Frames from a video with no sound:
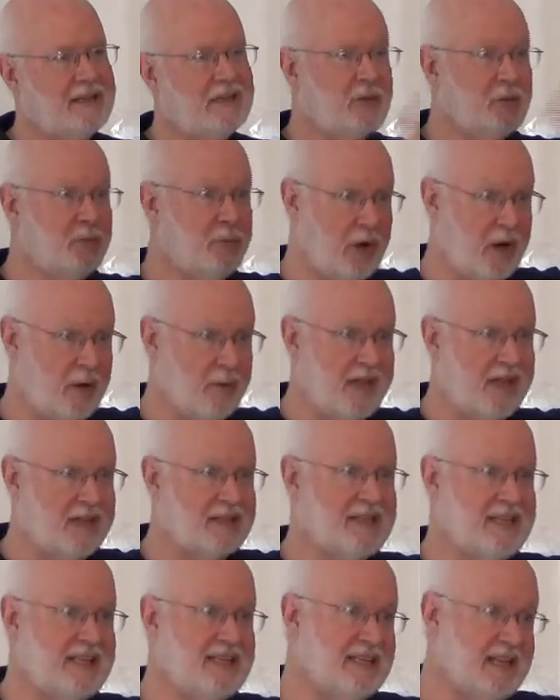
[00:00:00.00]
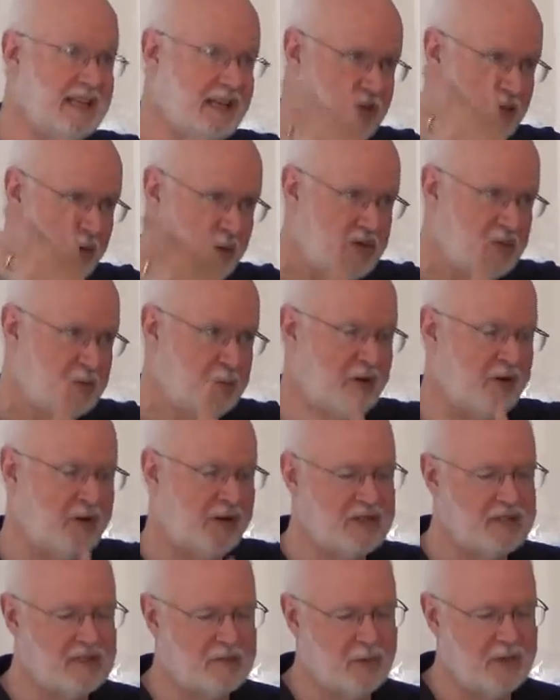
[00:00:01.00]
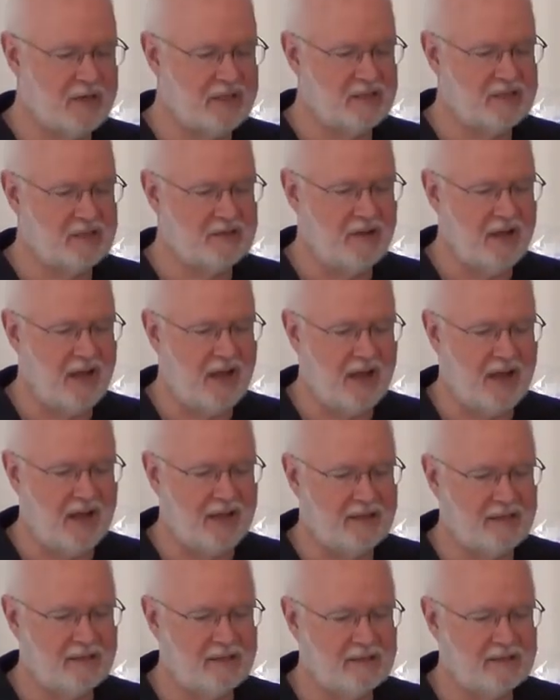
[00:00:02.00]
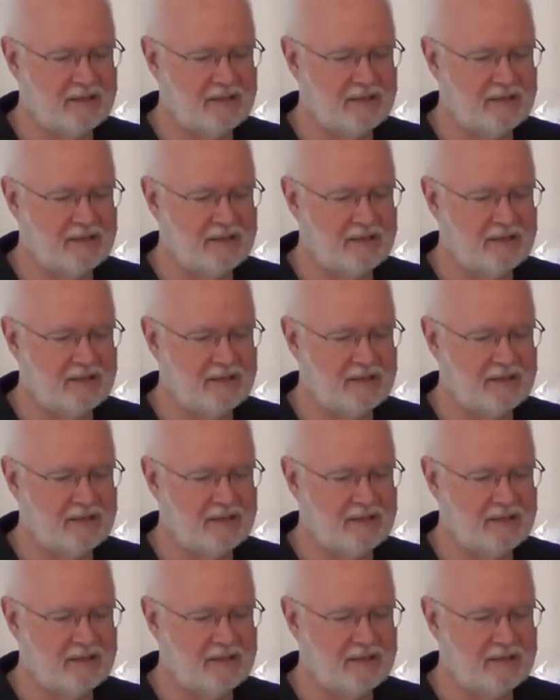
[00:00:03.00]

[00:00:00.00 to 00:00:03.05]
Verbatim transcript: to pray without ceasing, to experience the presence of God.